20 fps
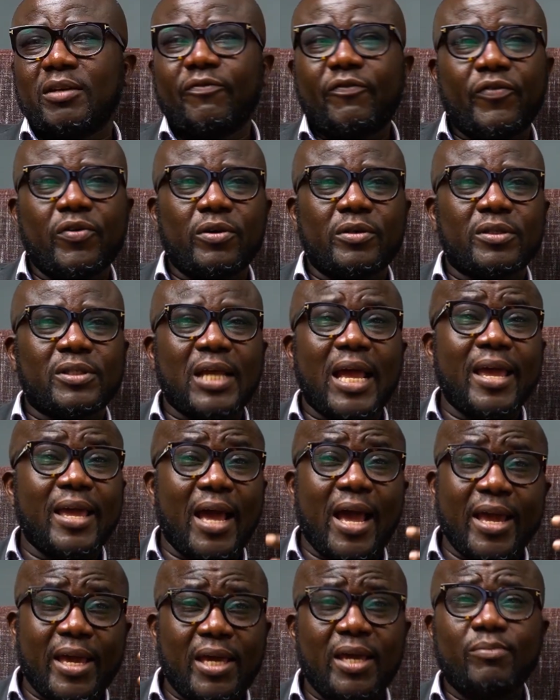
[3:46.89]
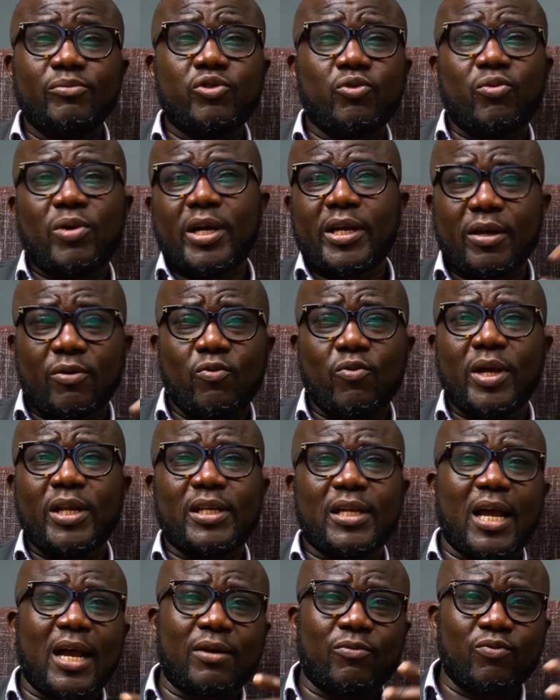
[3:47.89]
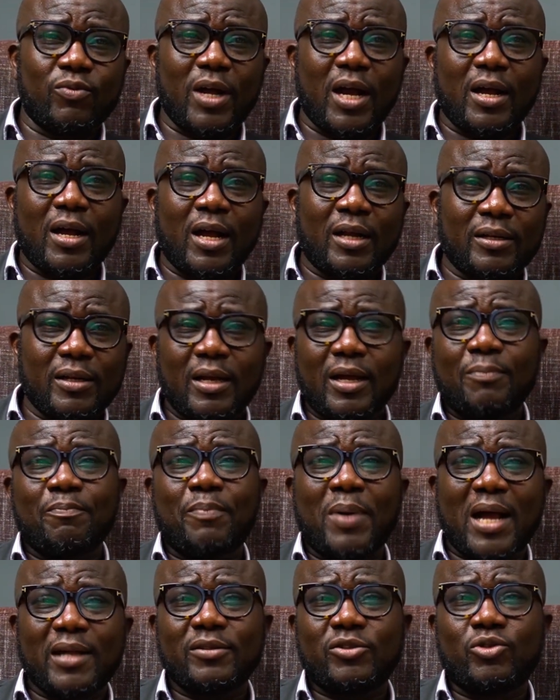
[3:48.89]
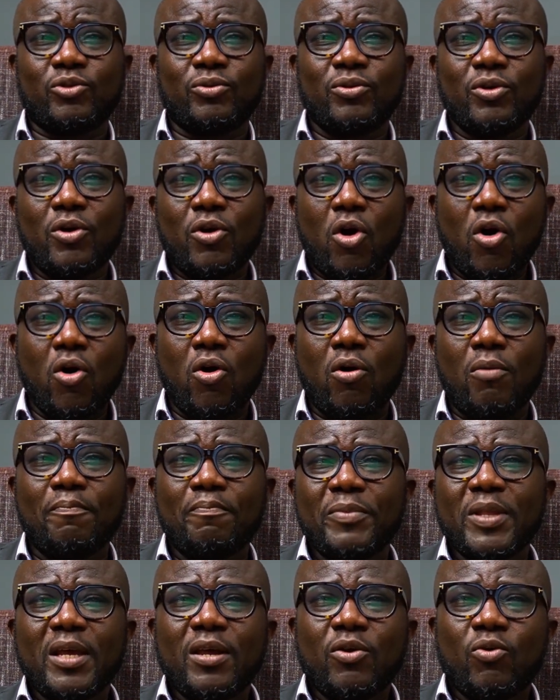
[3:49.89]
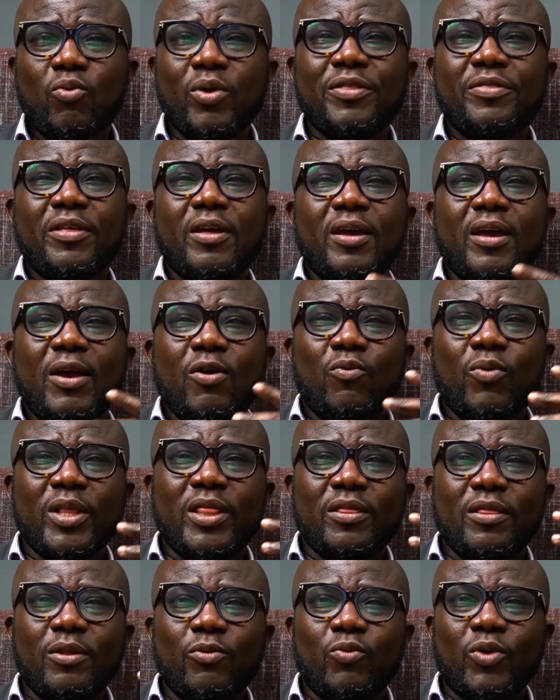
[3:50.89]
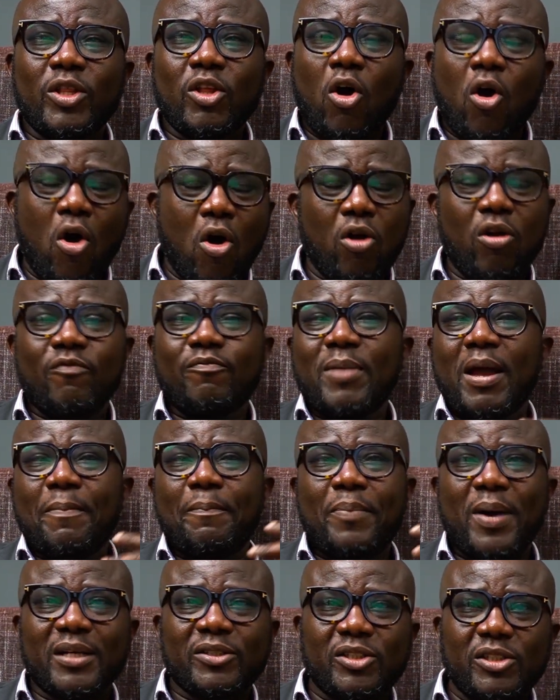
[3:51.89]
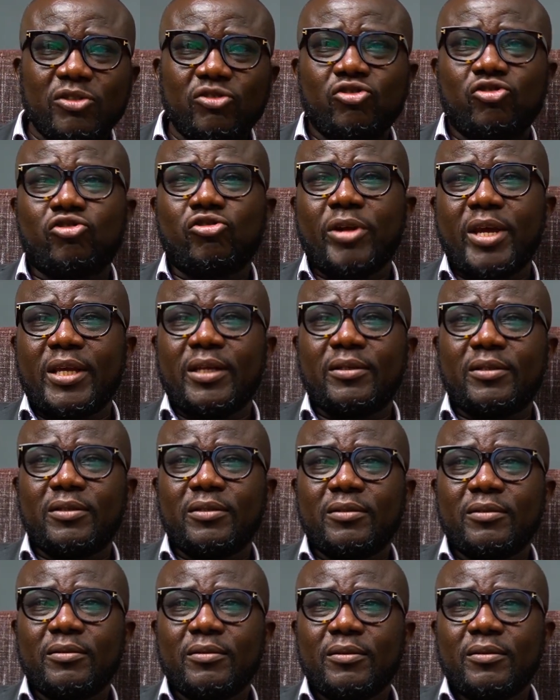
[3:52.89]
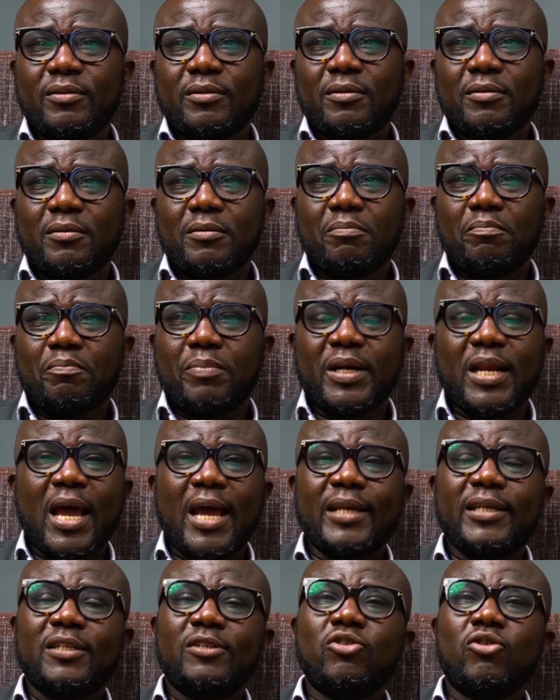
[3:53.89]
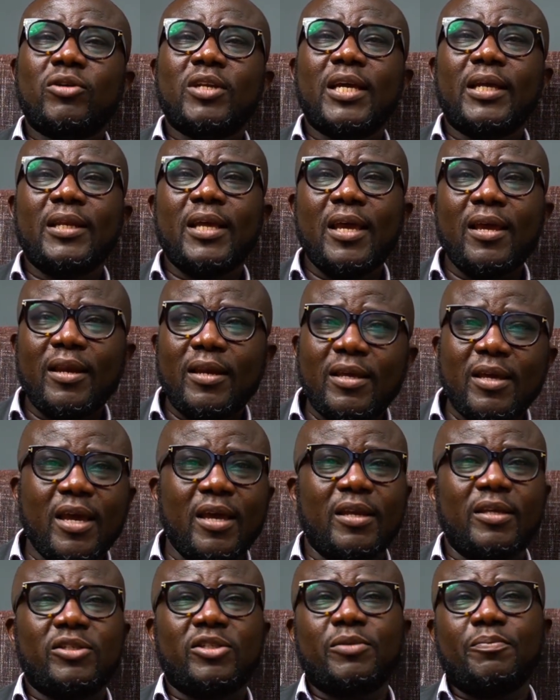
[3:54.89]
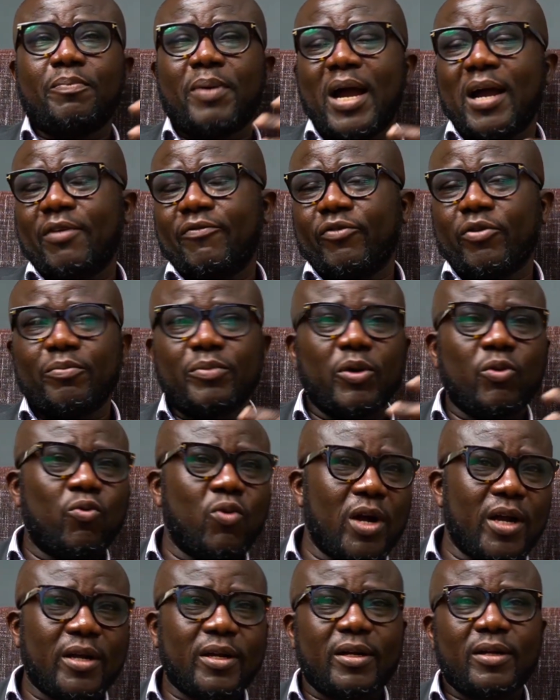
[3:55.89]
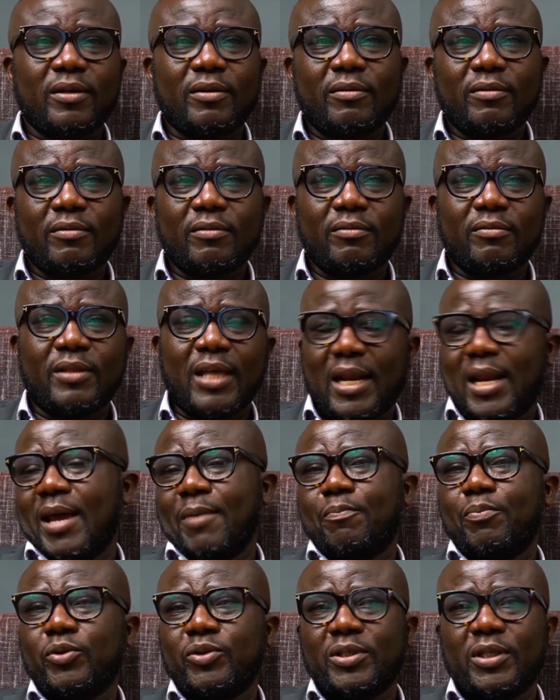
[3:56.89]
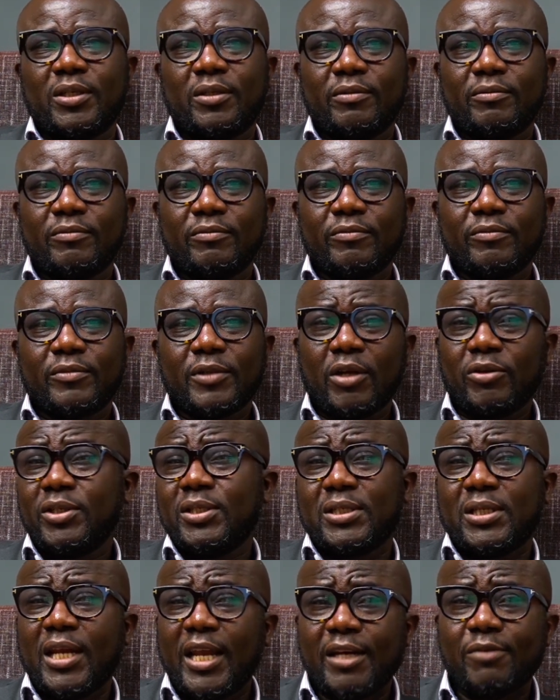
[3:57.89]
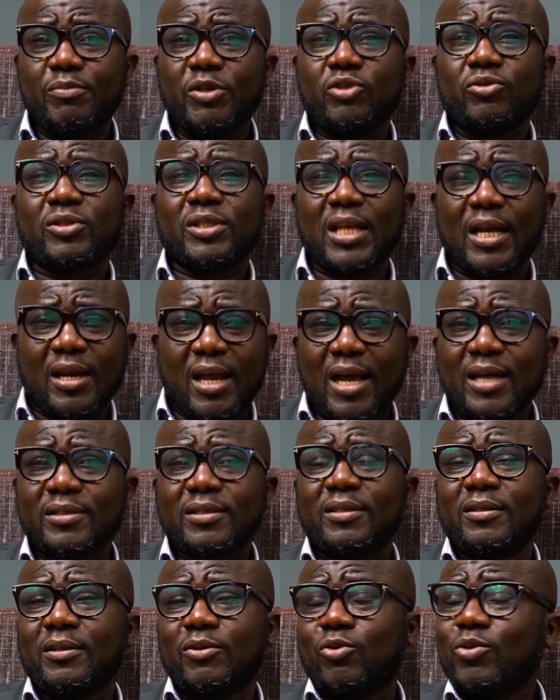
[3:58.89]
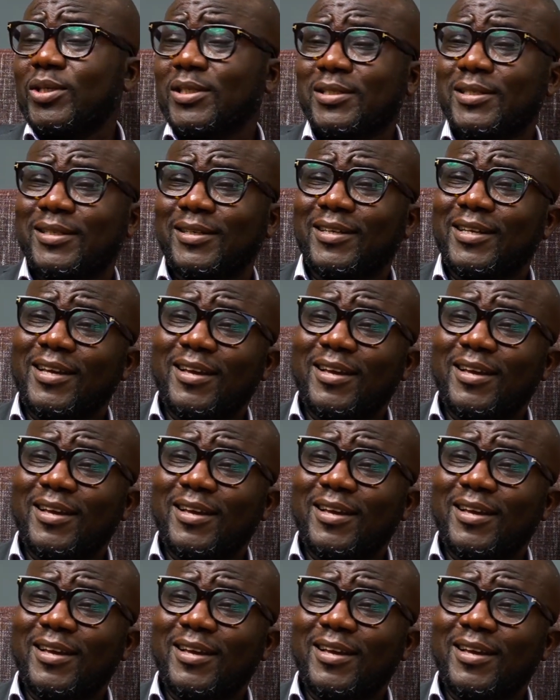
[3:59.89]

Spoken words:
and focus. I came to work and went back to home with all of my passion drained, but I did not get any energy back from the work that I put in. Now this led me to start asking the question,